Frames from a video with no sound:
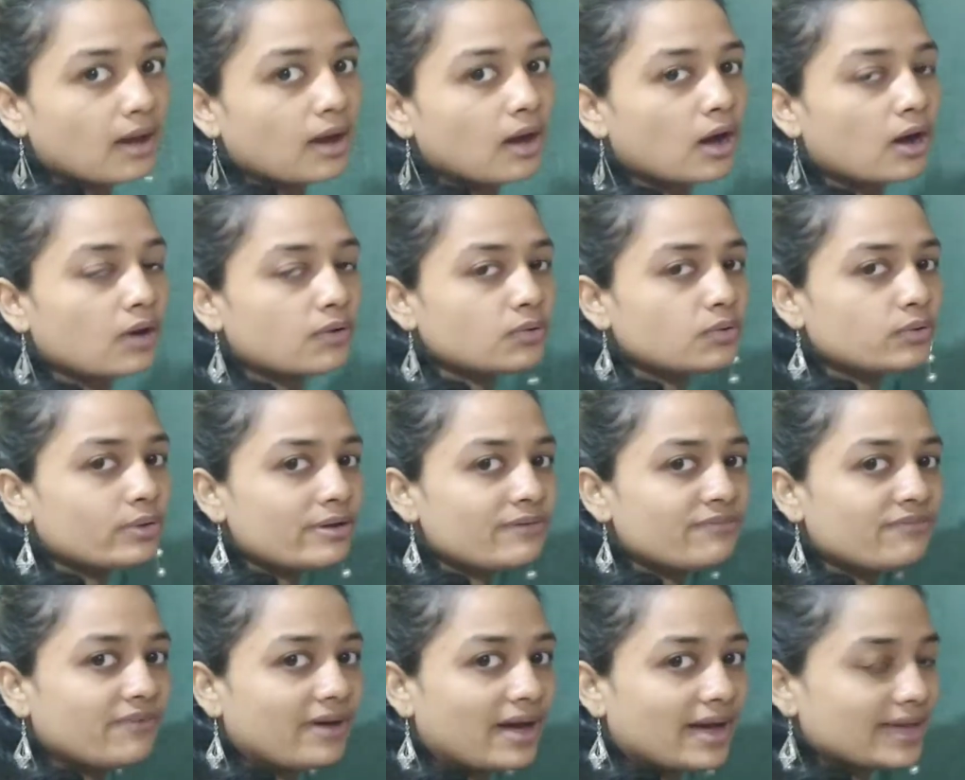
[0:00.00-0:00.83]
How do I
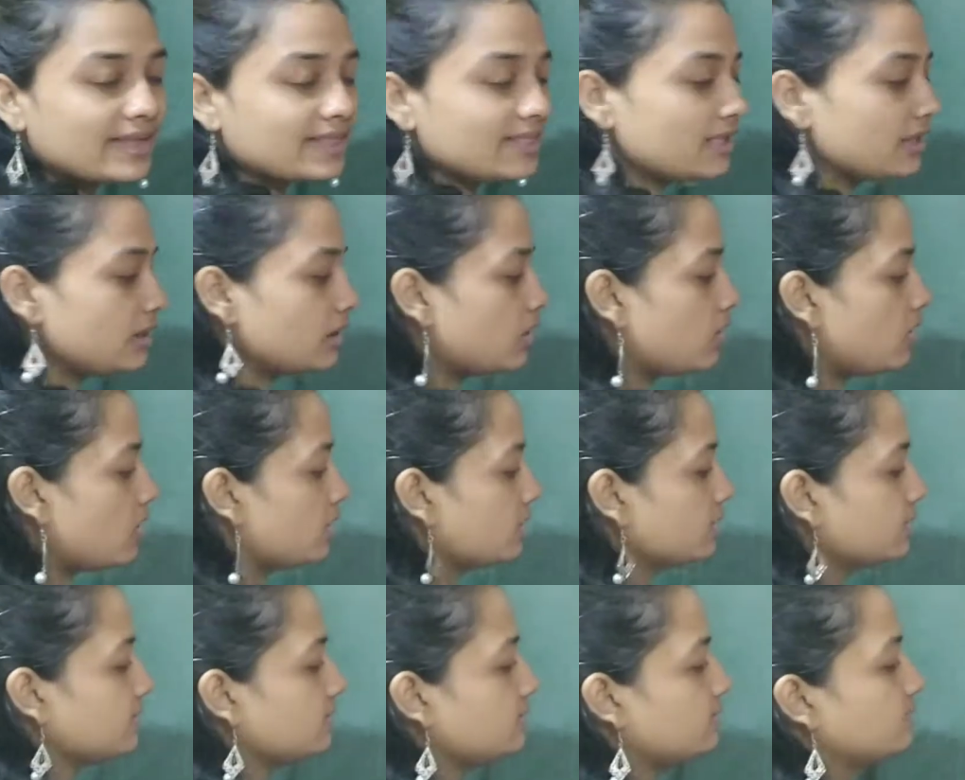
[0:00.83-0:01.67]
find the
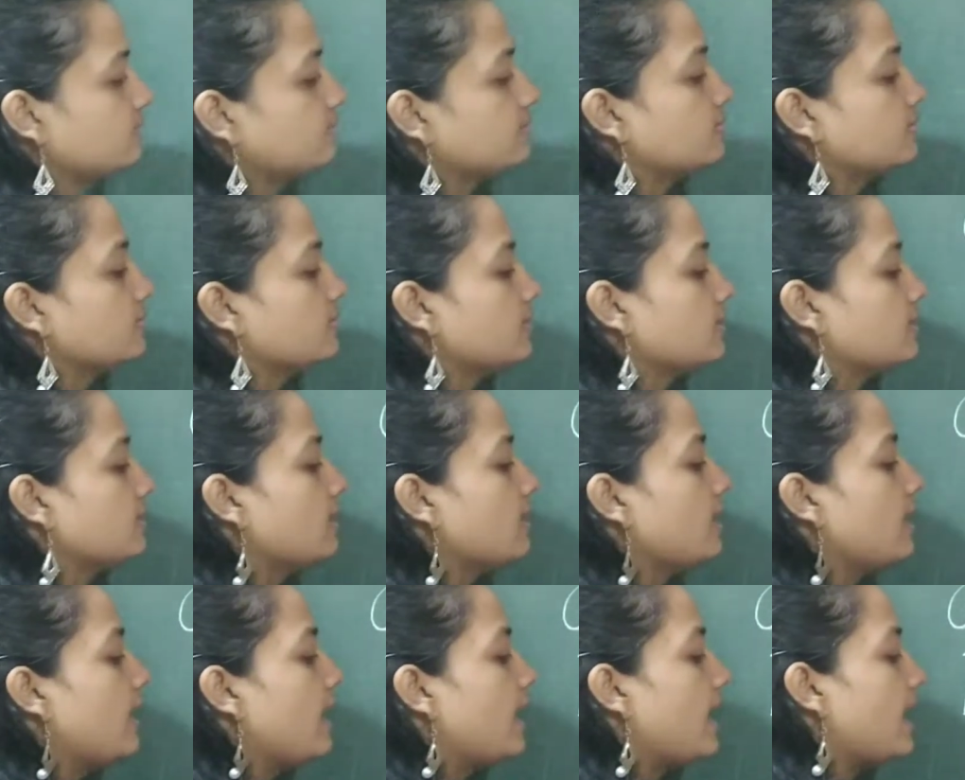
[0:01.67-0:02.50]
loss?
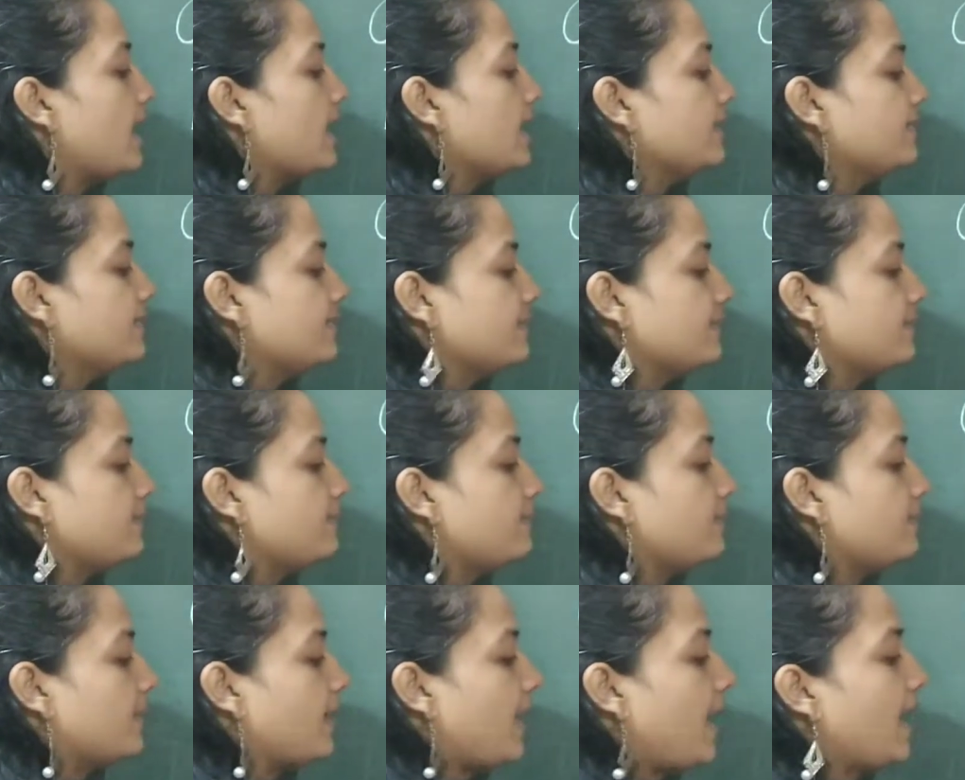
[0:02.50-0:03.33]
I
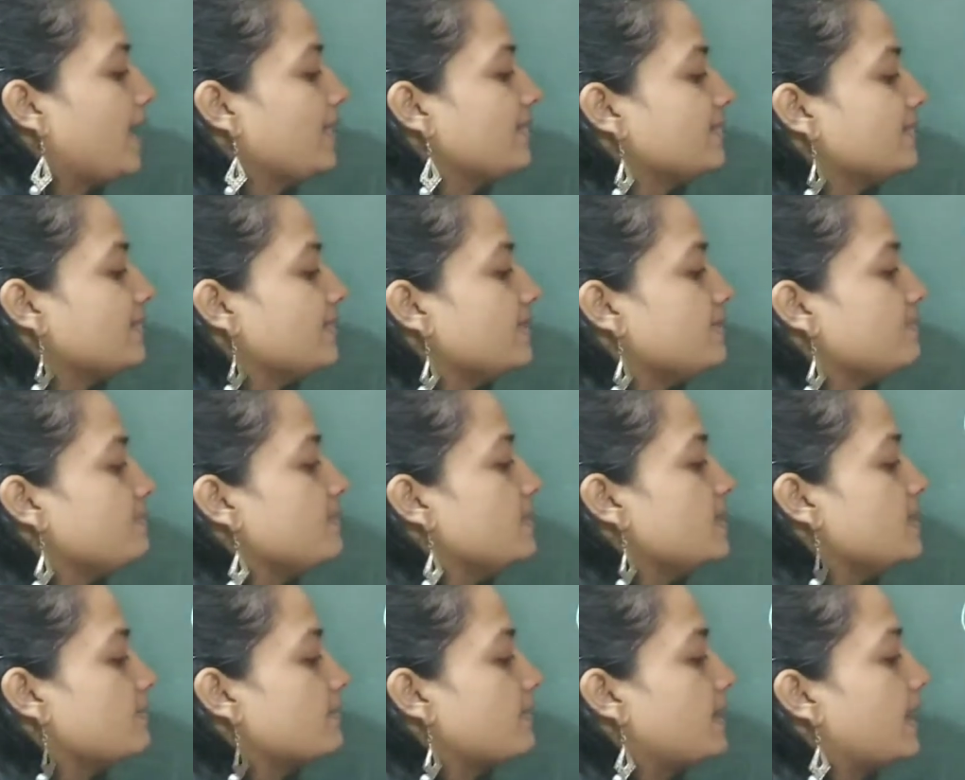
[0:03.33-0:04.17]
subtract
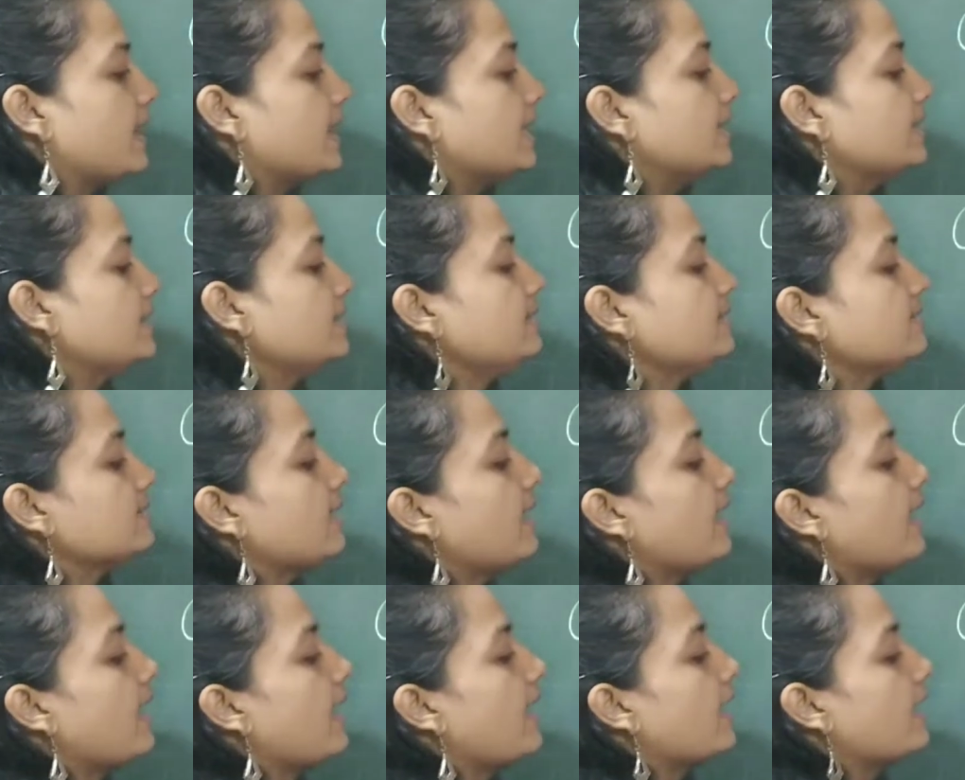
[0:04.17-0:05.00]
CP
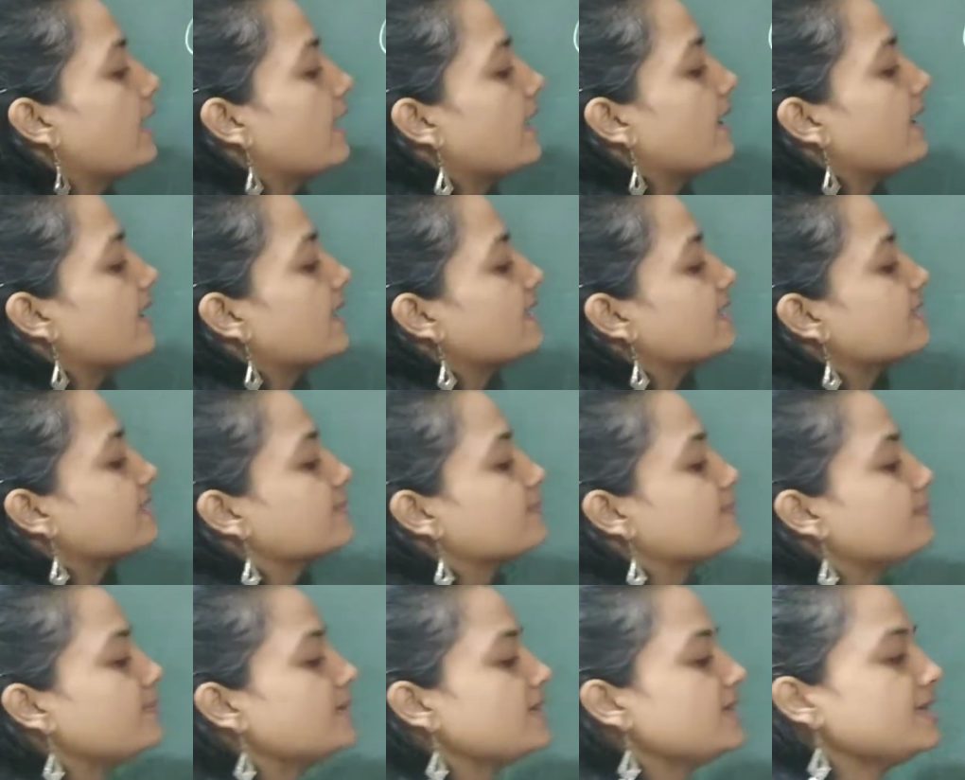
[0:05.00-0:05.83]
minus
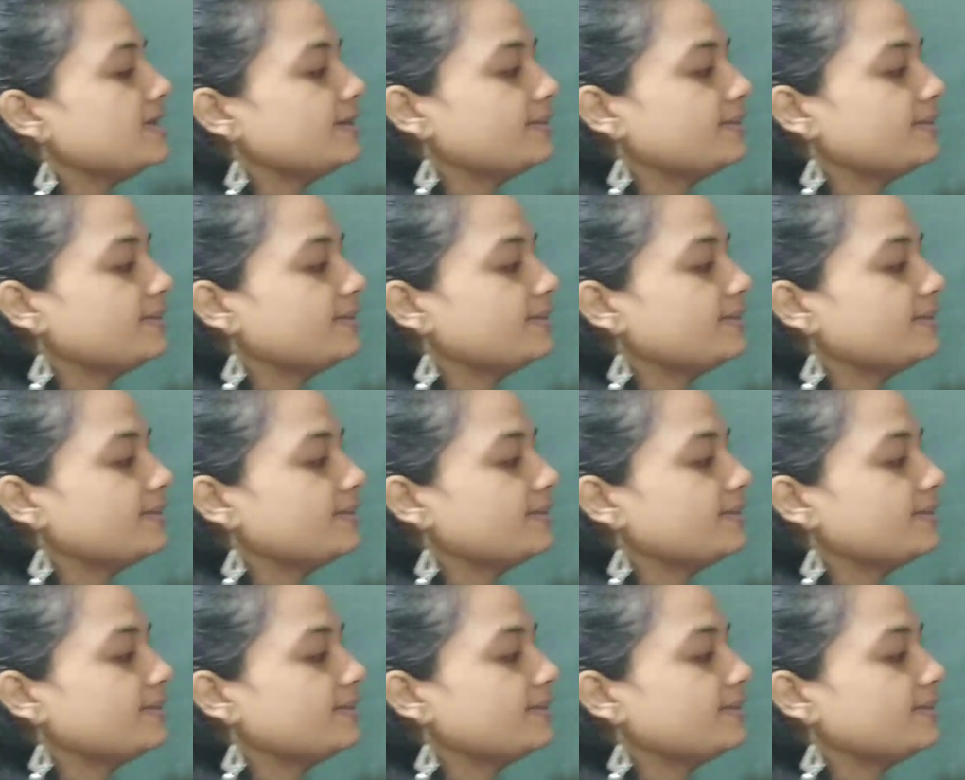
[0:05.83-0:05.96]
SP.